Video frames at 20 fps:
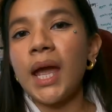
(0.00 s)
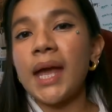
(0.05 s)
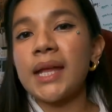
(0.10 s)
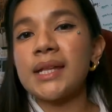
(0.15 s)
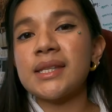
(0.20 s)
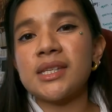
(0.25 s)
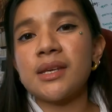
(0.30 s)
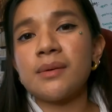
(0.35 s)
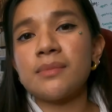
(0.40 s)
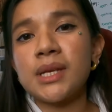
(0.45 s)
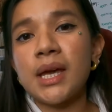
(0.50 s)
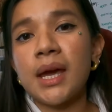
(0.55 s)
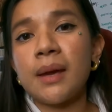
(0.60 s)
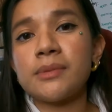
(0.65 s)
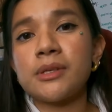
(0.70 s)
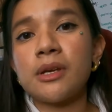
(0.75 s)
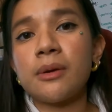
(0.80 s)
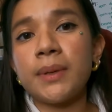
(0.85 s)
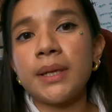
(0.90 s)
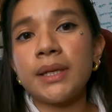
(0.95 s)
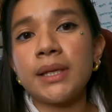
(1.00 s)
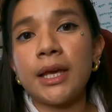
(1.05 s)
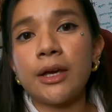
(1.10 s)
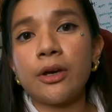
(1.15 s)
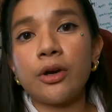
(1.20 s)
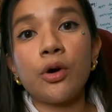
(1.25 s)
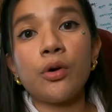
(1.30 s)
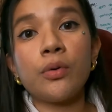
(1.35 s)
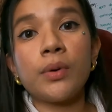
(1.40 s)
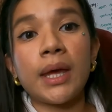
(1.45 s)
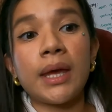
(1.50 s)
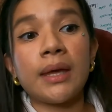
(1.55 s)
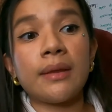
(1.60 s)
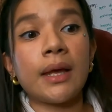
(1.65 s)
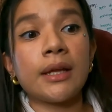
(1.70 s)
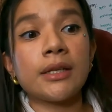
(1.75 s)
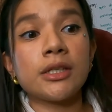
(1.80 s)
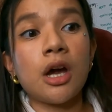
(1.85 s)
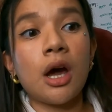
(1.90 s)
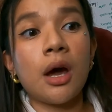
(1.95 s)
And sometimes I'll be like, okay,
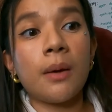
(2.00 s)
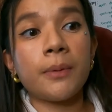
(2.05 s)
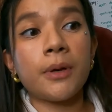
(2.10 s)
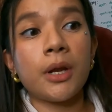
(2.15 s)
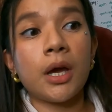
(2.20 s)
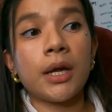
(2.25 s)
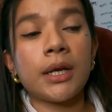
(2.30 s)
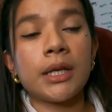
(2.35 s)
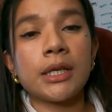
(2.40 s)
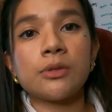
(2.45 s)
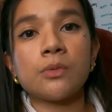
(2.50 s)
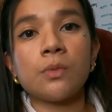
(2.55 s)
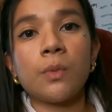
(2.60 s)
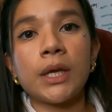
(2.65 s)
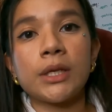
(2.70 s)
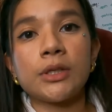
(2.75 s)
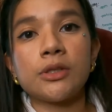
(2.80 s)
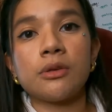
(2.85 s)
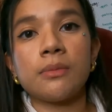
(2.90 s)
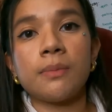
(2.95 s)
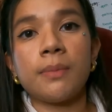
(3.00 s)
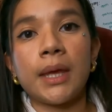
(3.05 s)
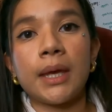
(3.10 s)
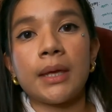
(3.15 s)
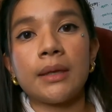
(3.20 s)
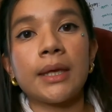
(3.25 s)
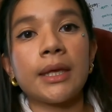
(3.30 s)
that top knot is way too big.